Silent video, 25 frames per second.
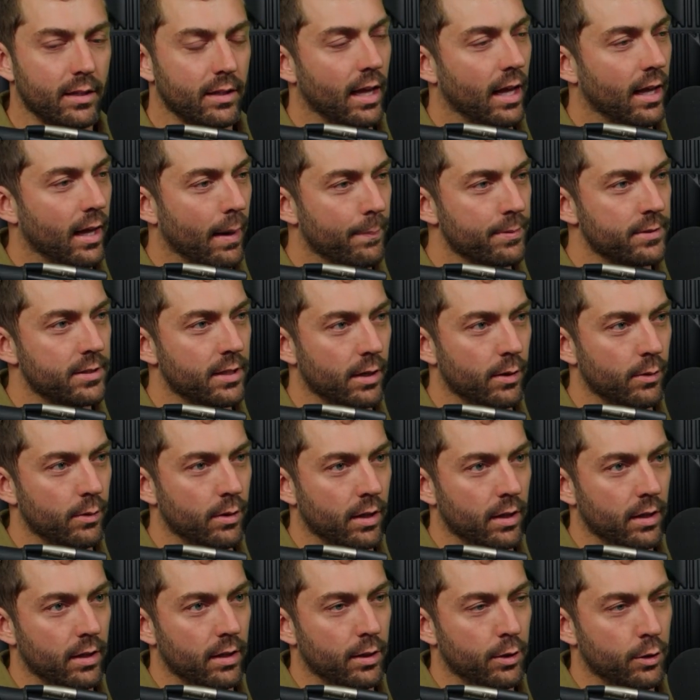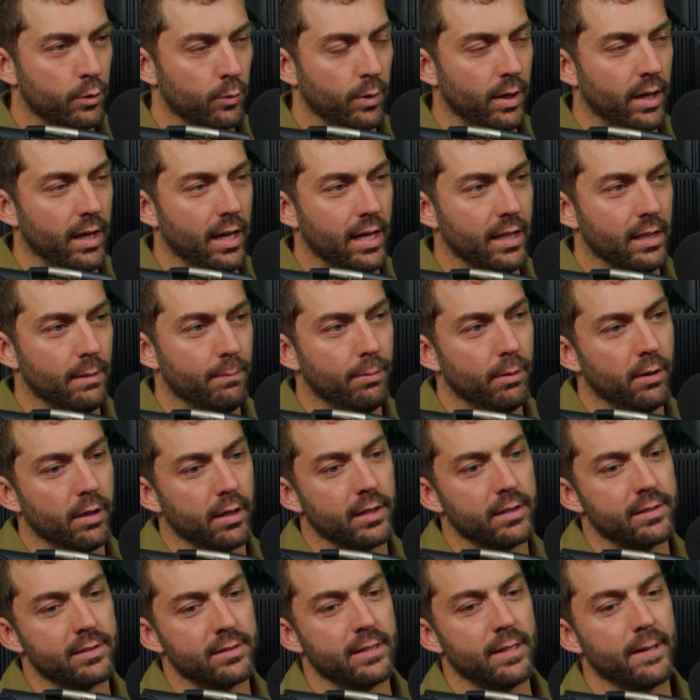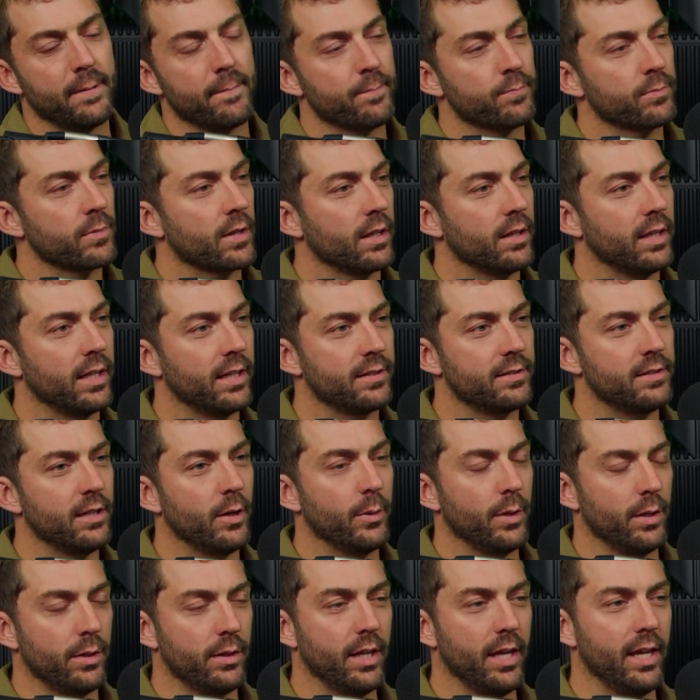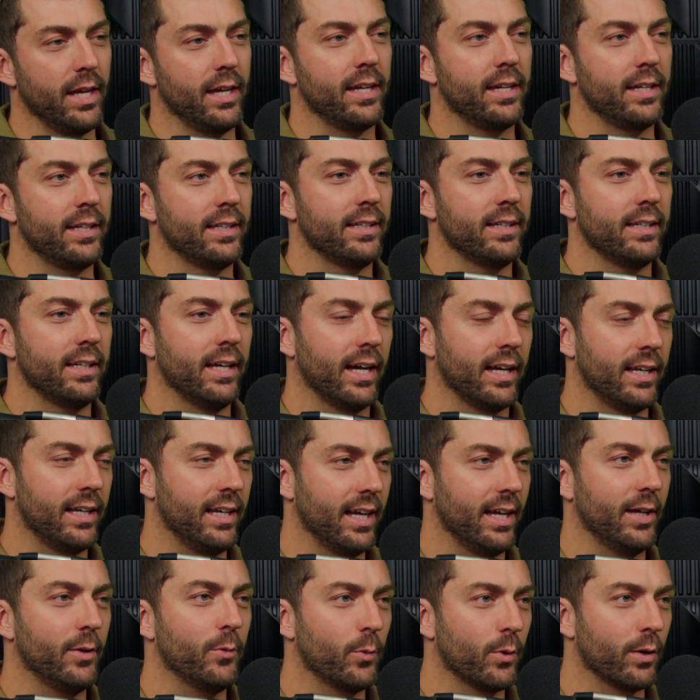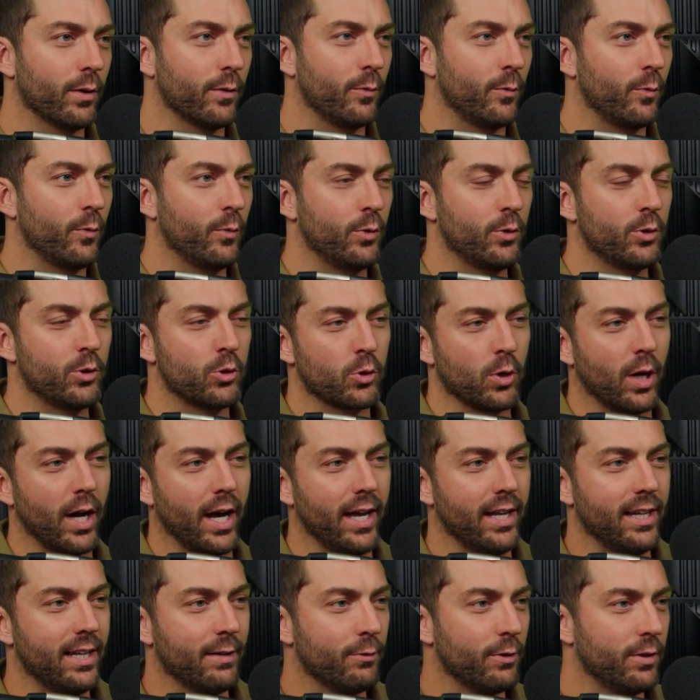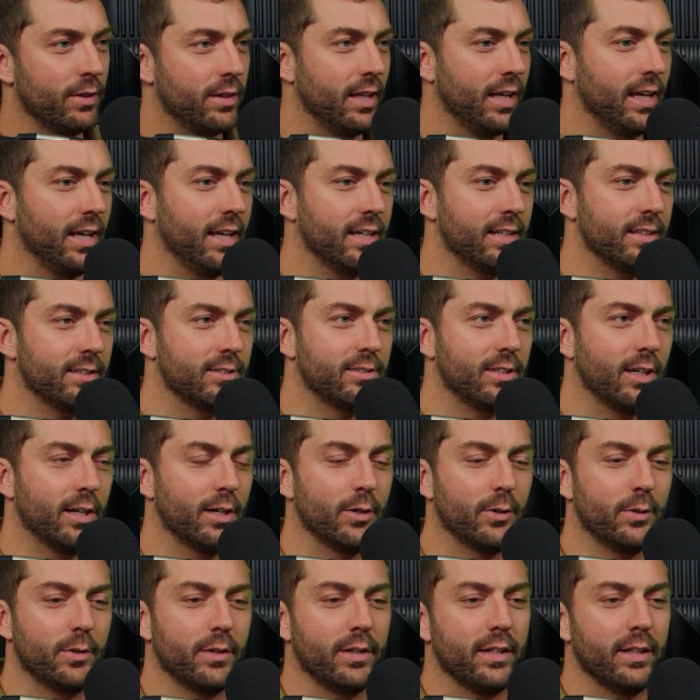Episode 3 in the books. Let us know what you think. Again, we're trying different things, so